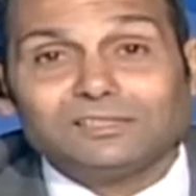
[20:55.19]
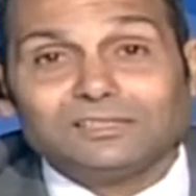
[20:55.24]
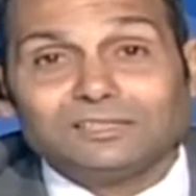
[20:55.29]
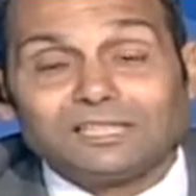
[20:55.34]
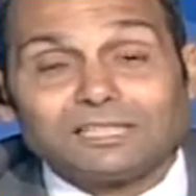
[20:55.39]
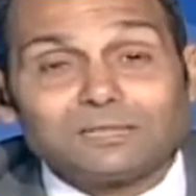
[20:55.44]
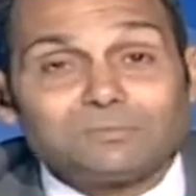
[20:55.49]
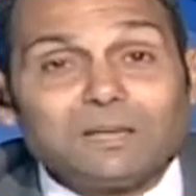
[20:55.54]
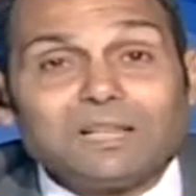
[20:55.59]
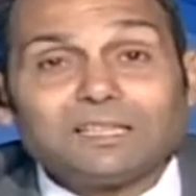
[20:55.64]

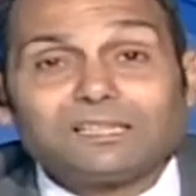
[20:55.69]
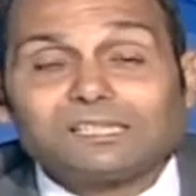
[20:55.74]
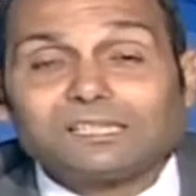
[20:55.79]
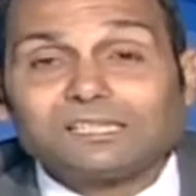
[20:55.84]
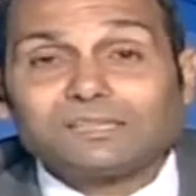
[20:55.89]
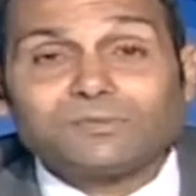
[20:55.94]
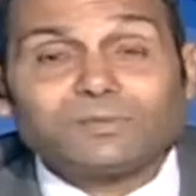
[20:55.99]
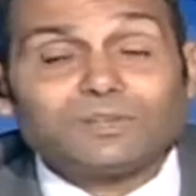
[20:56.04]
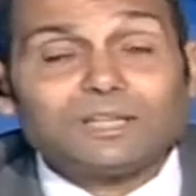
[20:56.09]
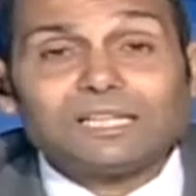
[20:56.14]
it
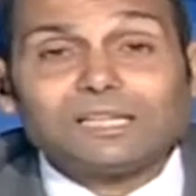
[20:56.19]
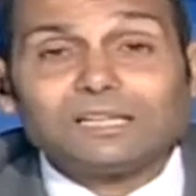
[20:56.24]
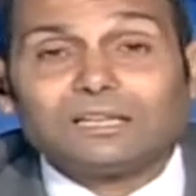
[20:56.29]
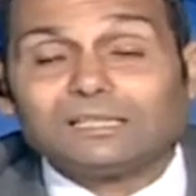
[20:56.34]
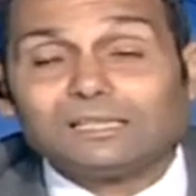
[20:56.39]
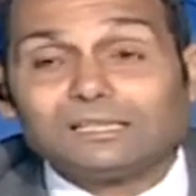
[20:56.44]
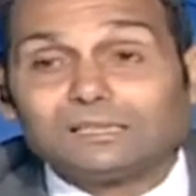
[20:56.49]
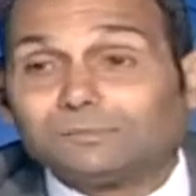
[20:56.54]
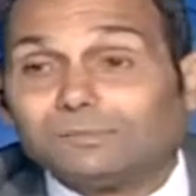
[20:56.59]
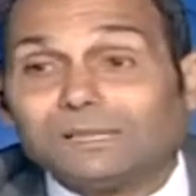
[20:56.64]
melts
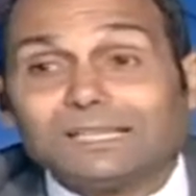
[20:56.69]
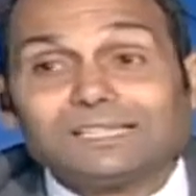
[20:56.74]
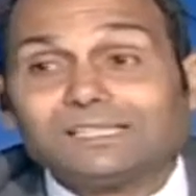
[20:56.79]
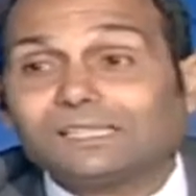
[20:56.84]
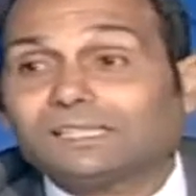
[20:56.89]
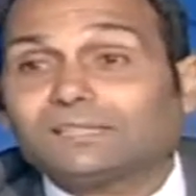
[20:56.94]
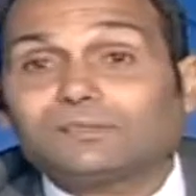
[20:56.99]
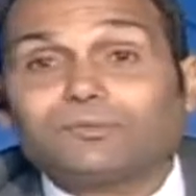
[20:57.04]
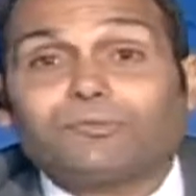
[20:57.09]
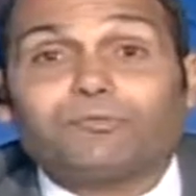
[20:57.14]
it
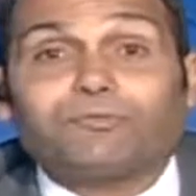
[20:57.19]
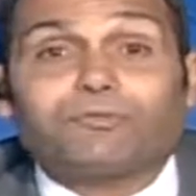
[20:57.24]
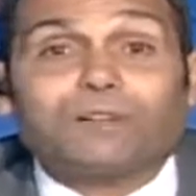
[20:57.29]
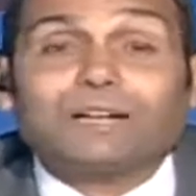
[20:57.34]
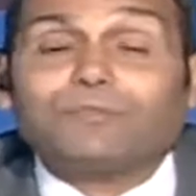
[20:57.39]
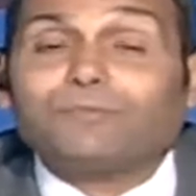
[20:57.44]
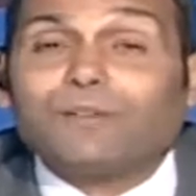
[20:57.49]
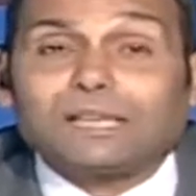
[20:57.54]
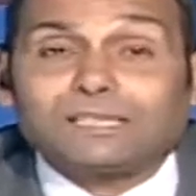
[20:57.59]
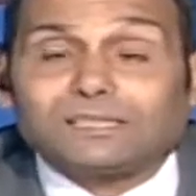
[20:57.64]
melts
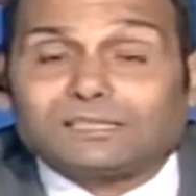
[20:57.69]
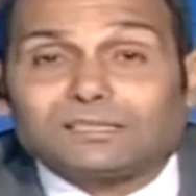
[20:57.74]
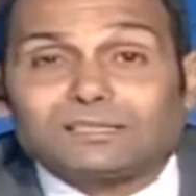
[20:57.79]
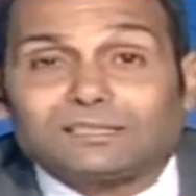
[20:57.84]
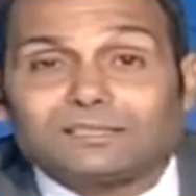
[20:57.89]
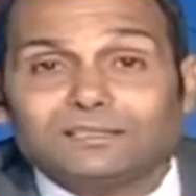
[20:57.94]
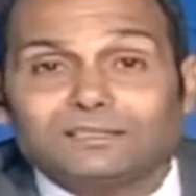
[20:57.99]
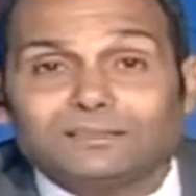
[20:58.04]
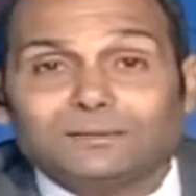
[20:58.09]
very fast.